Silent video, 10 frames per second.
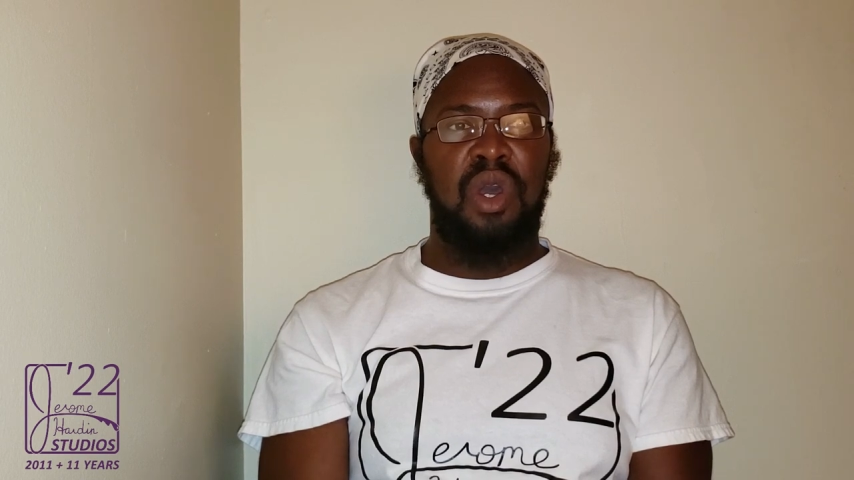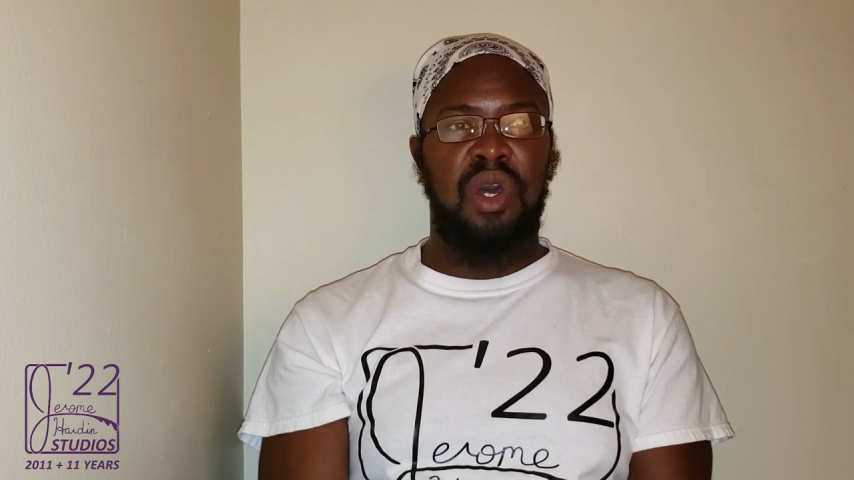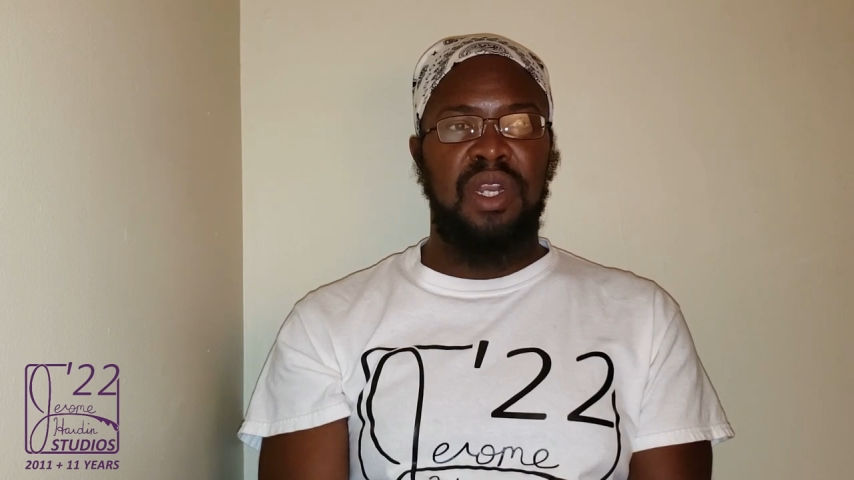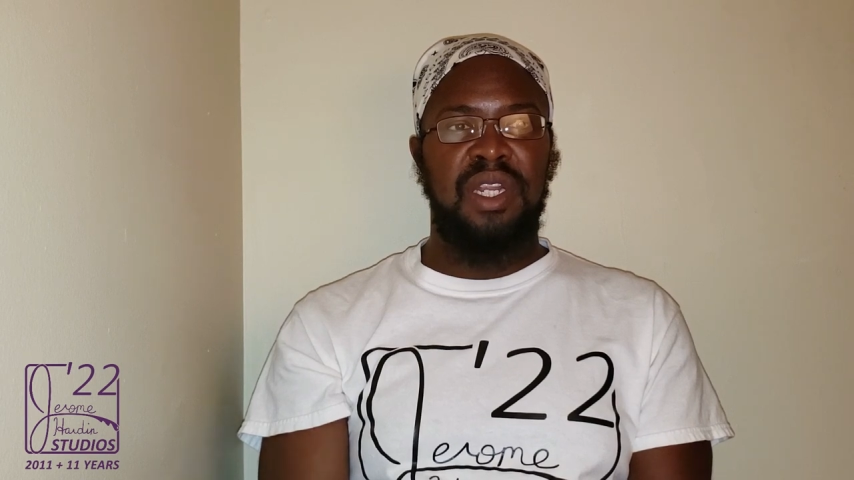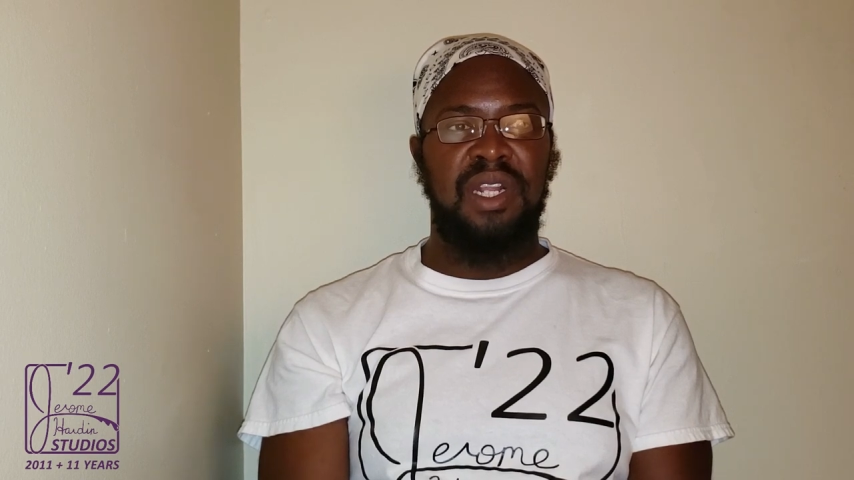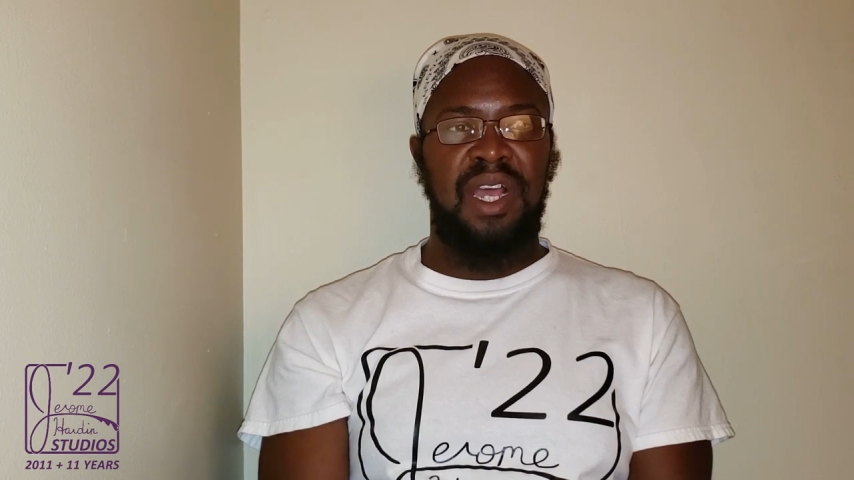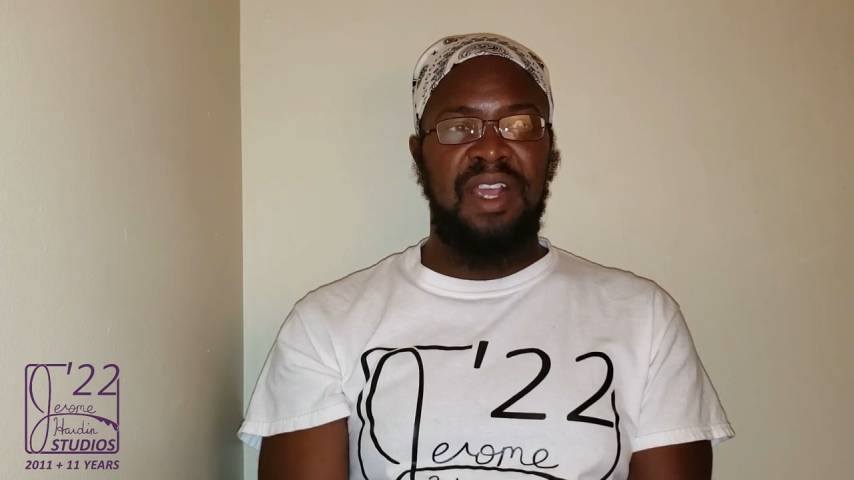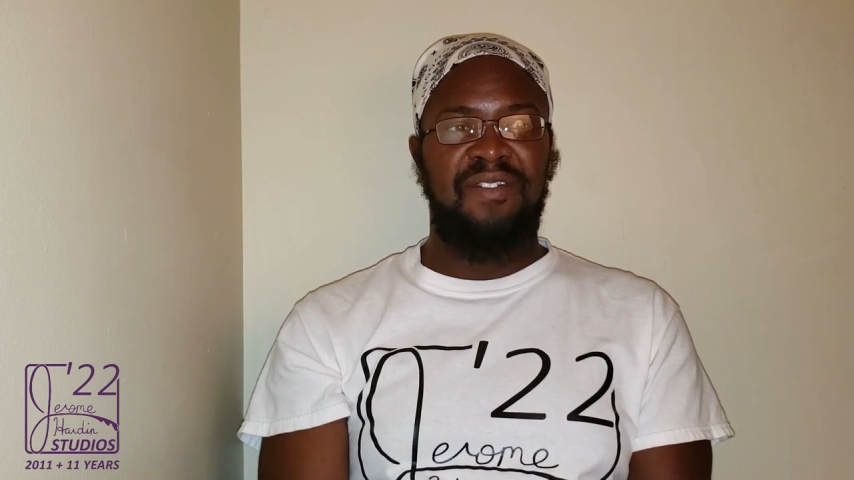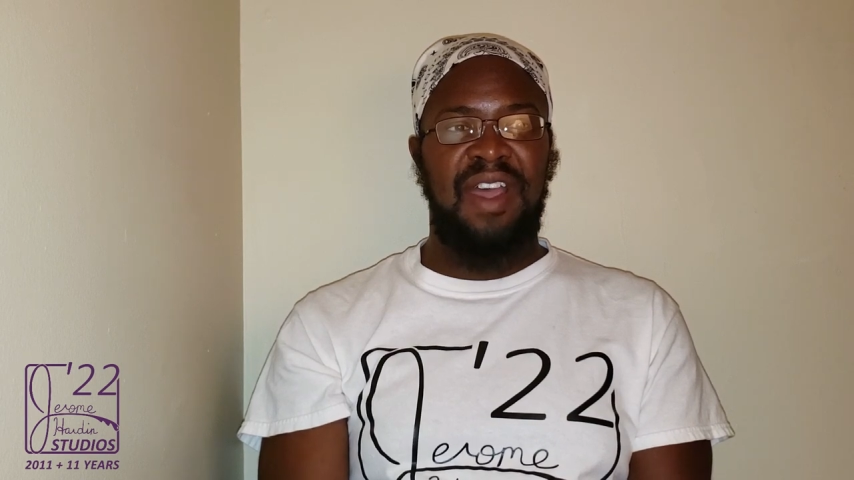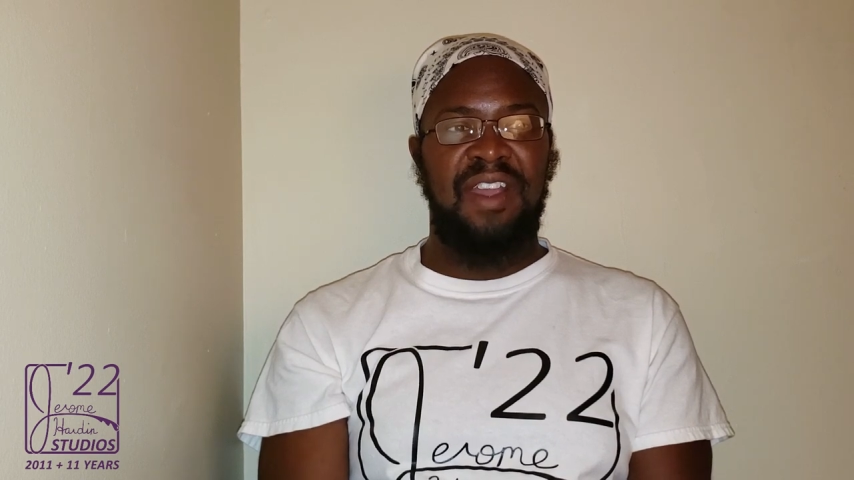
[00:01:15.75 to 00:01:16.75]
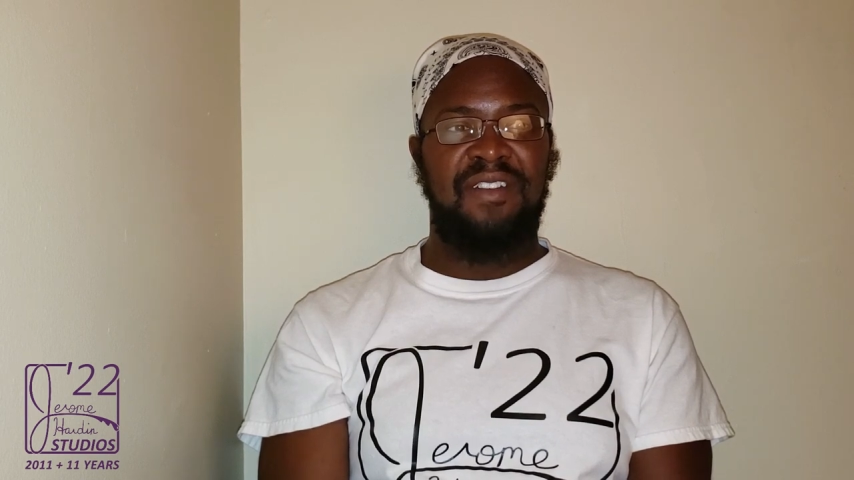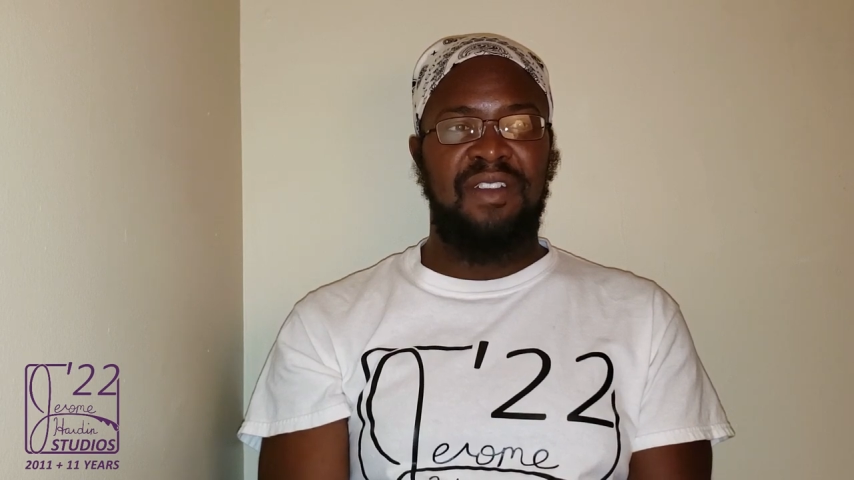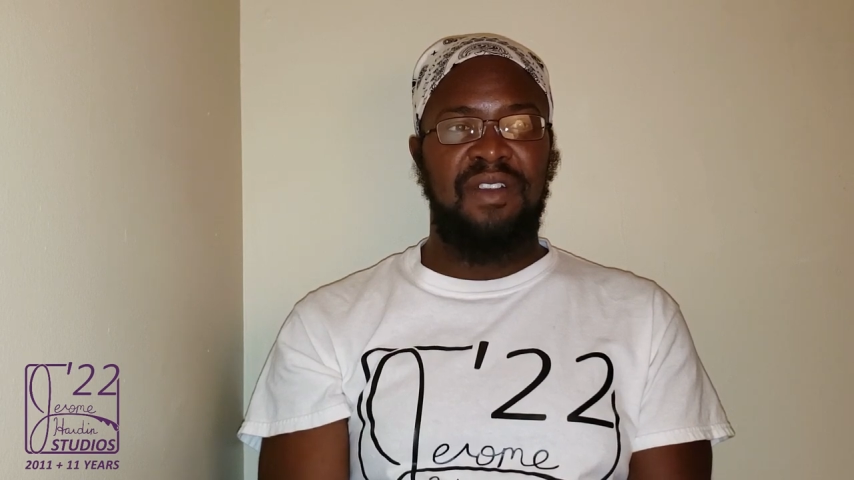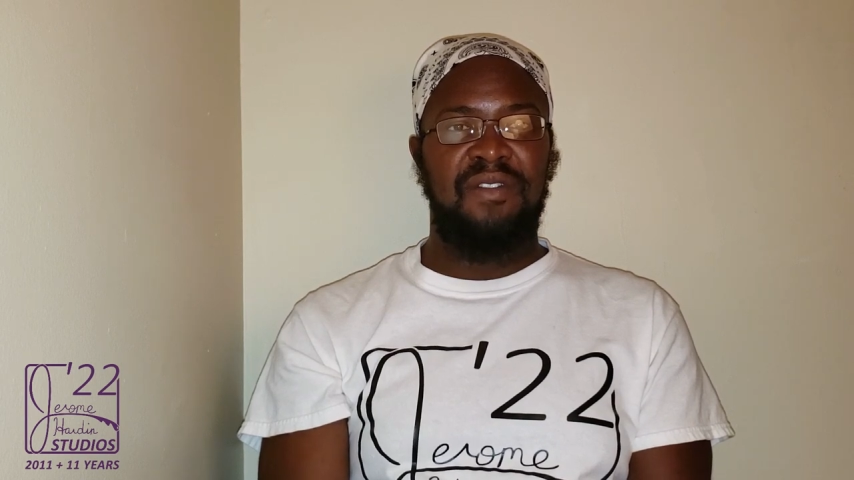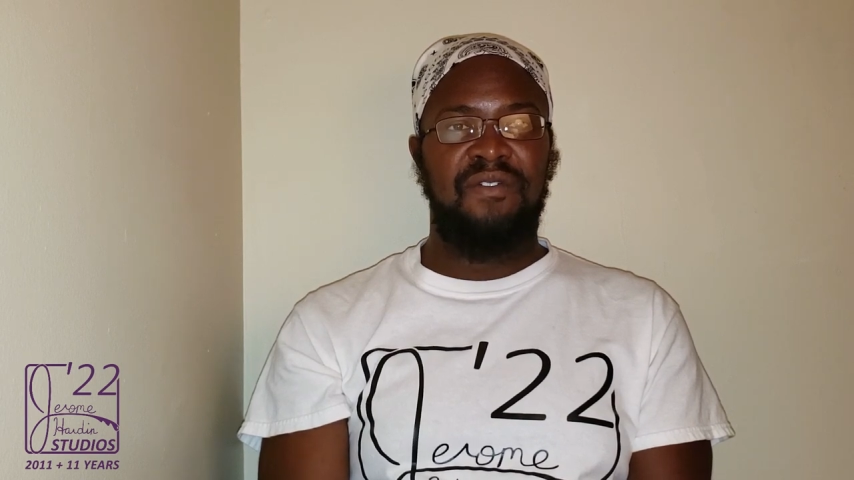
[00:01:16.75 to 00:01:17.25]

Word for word: on the life hack